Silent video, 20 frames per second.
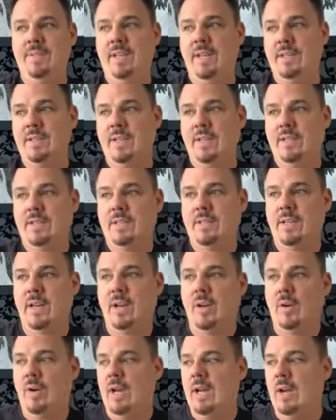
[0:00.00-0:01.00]
is it's, you
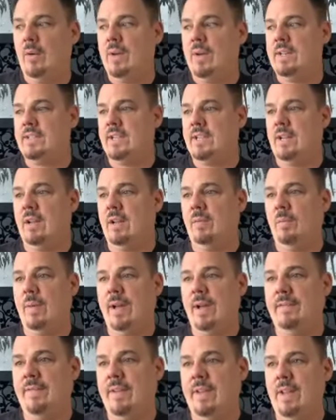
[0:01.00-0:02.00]
know, I always, in
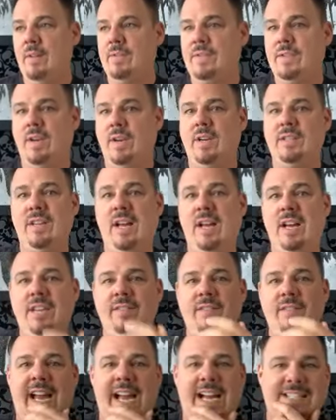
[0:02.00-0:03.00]
my video series, and I'll
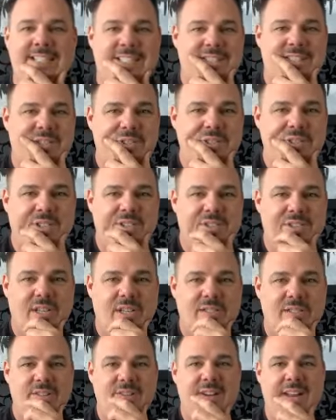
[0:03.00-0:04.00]
give you access to it,
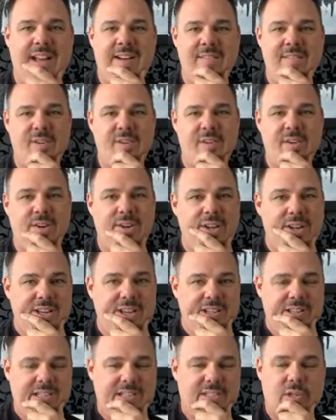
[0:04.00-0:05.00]
Justin, after
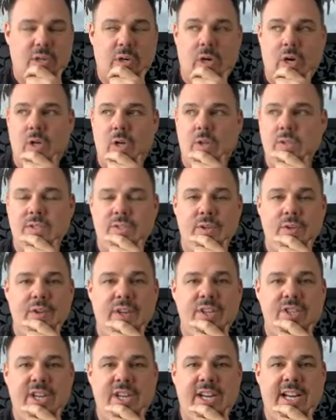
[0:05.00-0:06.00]
this call, so you
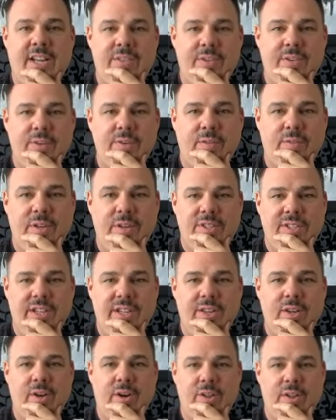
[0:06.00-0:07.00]
can check out the
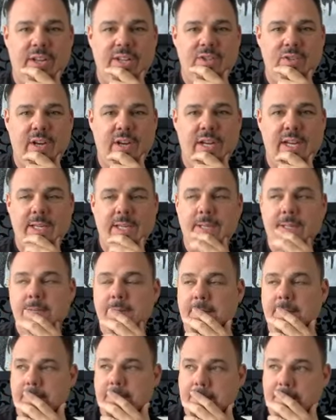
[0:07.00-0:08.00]
university, the online training,
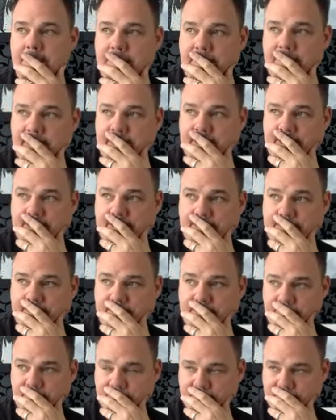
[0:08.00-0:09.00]

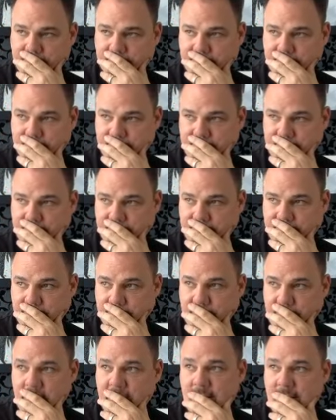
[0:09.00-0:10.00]
is,
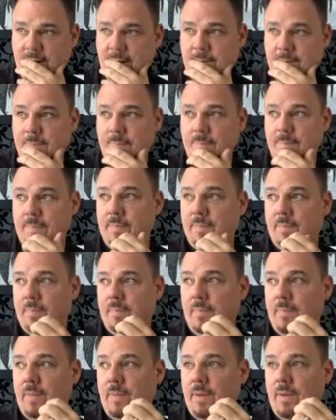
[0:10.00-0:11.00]
you know,
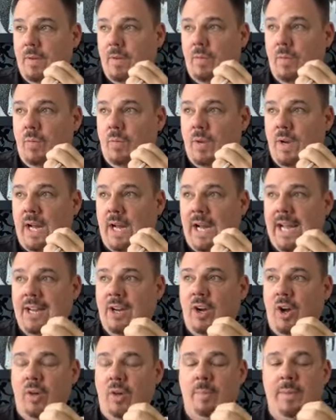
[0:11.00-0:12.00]
when I
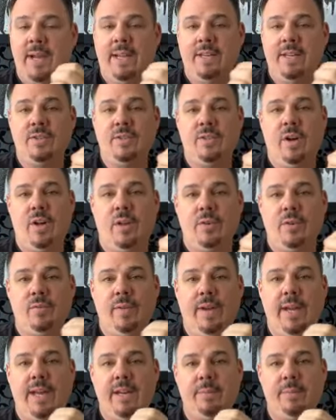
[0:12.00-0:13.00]
call my installers
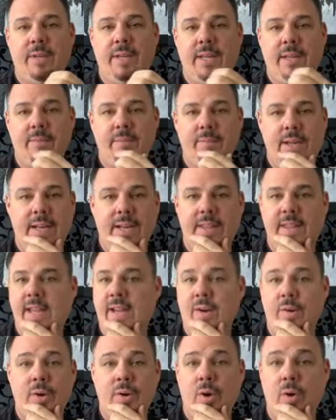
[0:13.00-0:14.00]
randomly and they
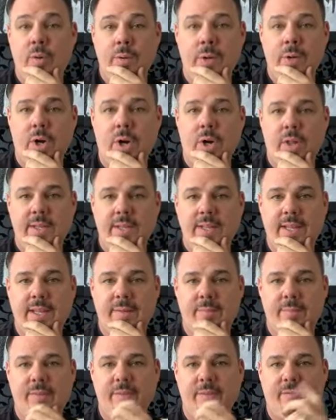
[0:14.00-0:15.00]
don't know I'm calling
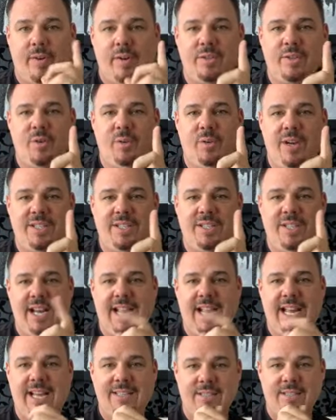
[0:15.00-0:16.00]
them, the first question I
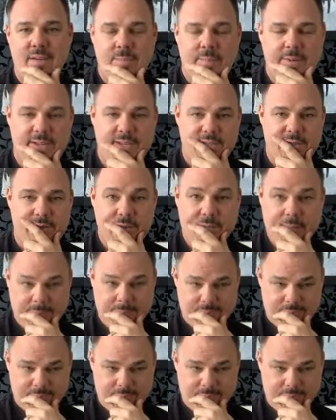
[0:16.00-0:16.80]
ask them is,